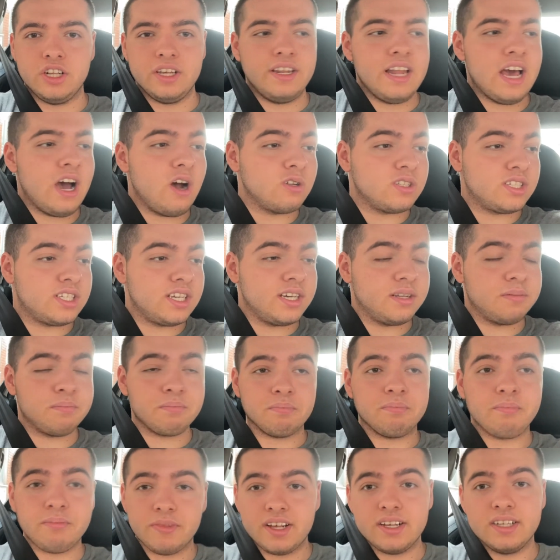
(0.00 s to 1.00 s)
Now it's at
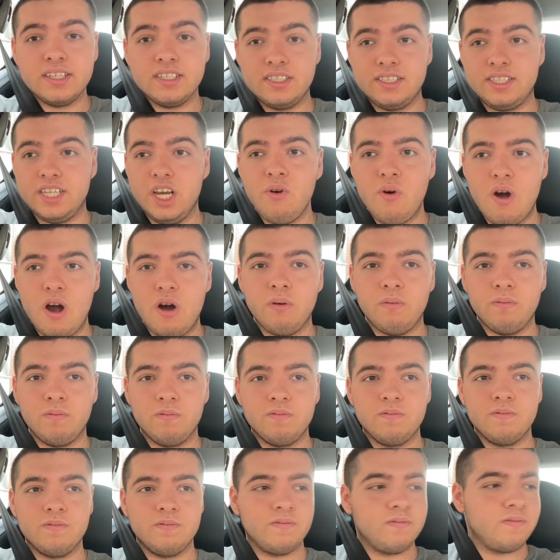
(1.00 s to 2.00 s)
zero.
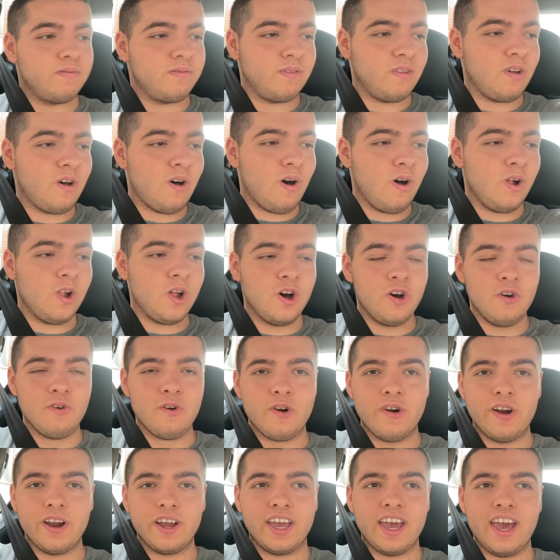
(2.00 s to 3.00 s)
All
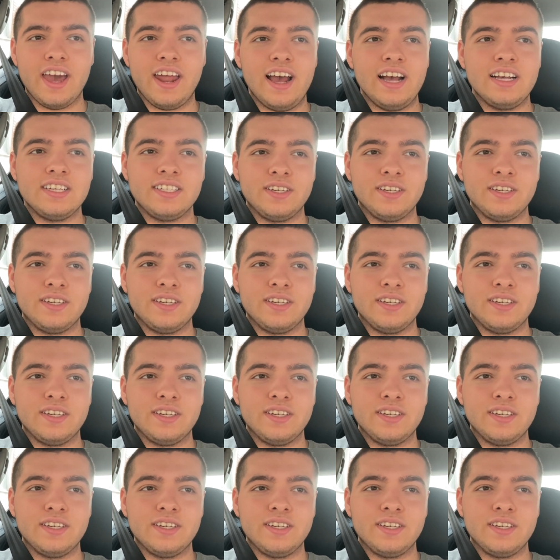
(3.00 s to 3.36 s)
over again, as